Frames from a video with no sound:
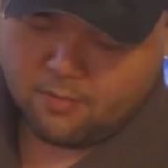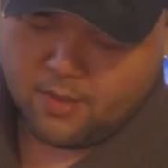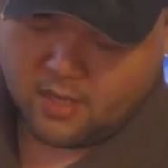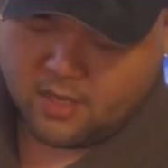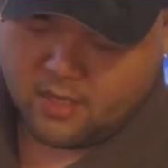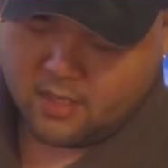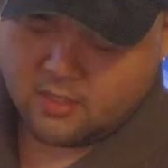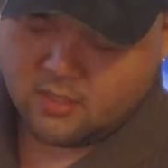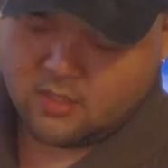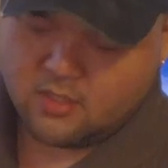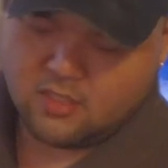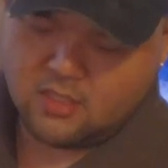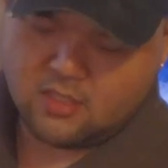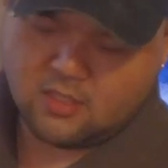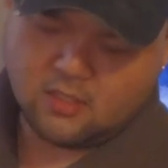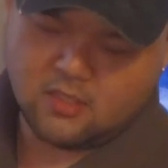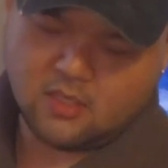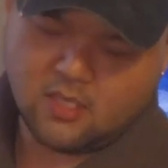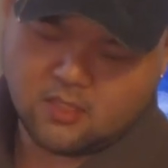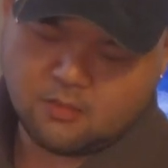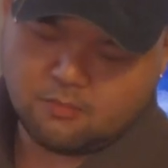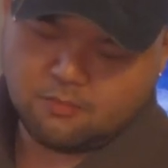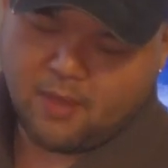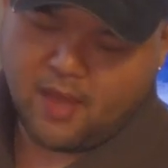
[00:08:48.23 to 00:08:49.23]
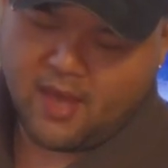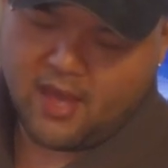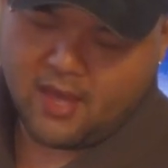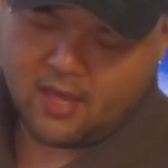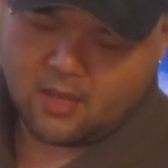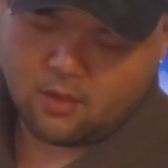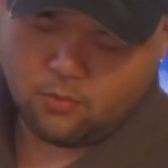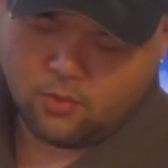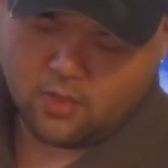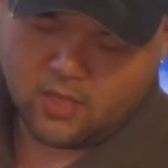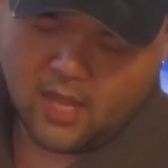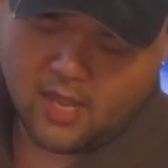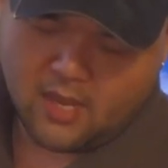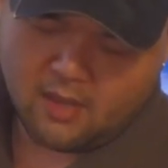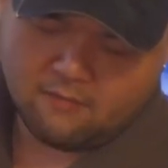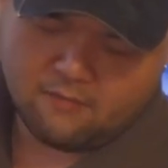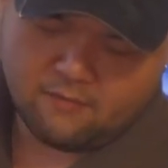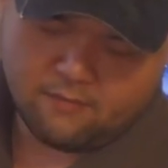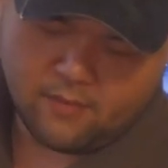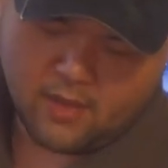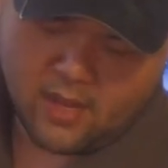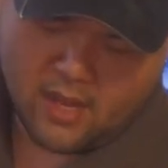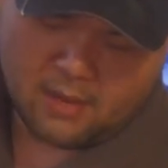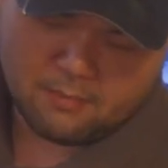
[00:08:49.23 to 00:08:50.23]
the bird's eye shot of my tackle
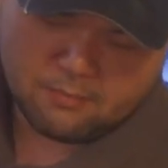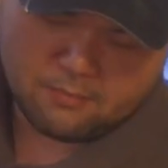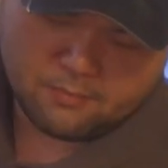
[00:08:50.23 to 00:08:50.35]
box,